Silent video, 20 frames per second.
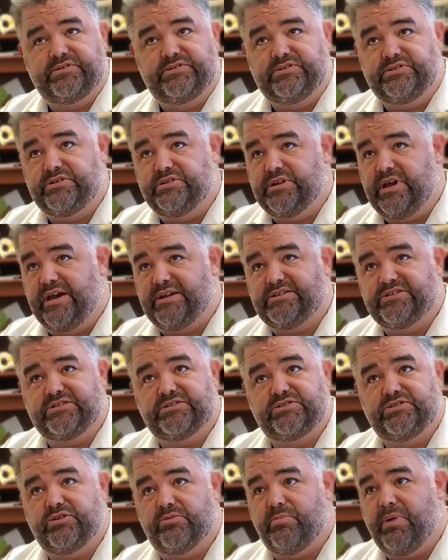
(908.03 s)
Not just
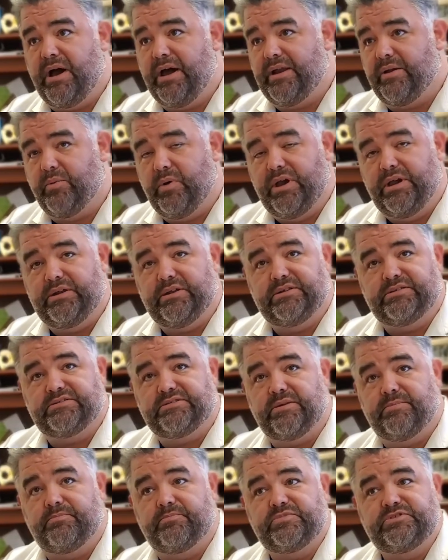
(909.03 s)
your body weight. It's
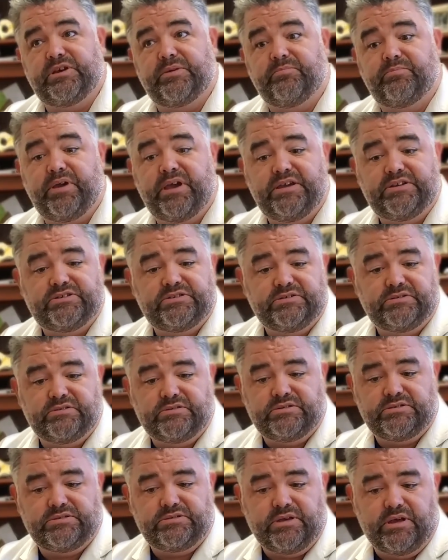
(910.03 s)
some
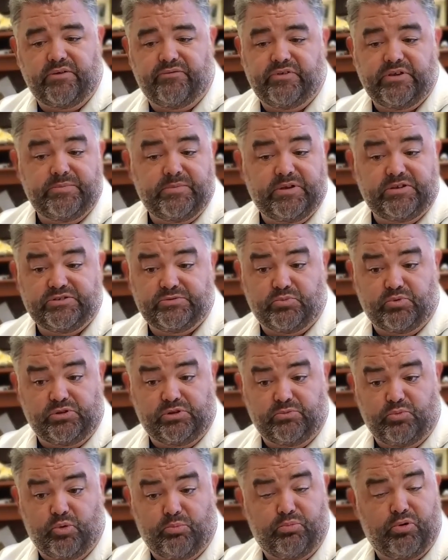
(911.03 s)
patients, females, are a
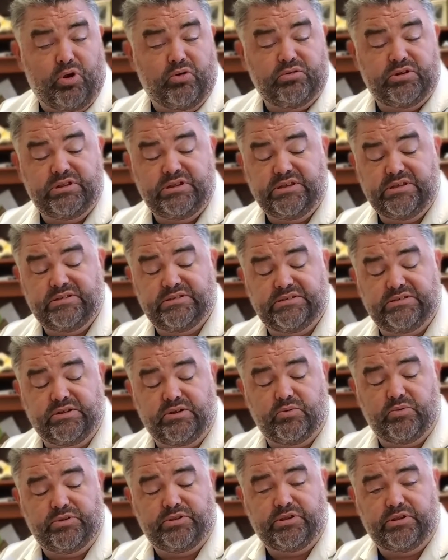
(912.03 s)
little more prone to this.
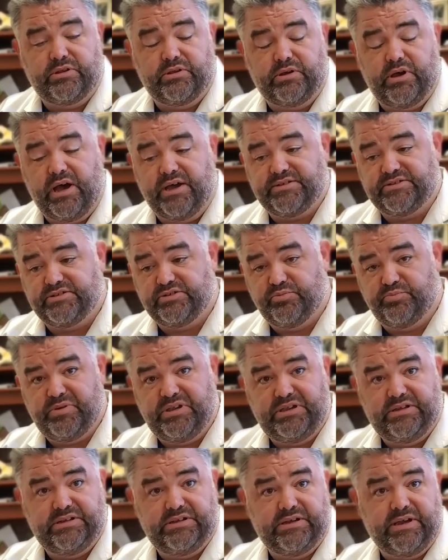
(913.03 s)
With the
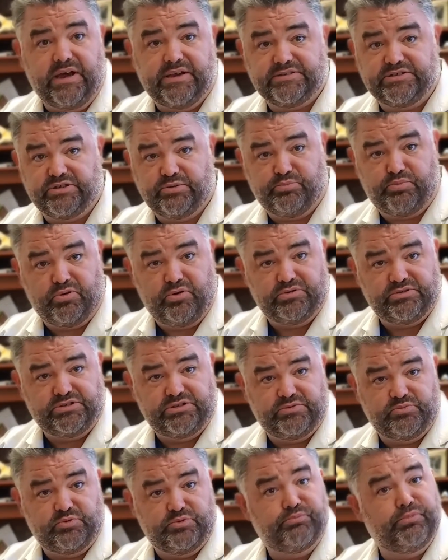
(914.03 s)
osteopenia,
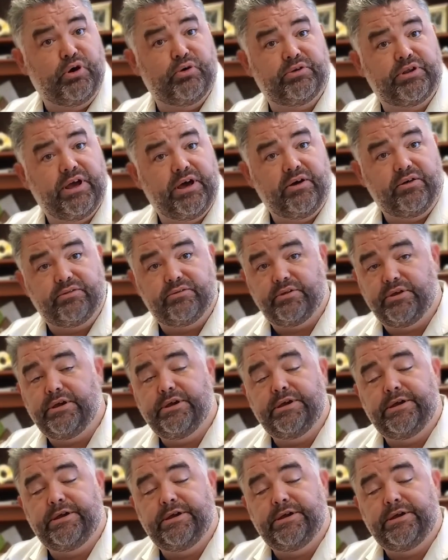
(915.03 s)
osteoporosis with bone health.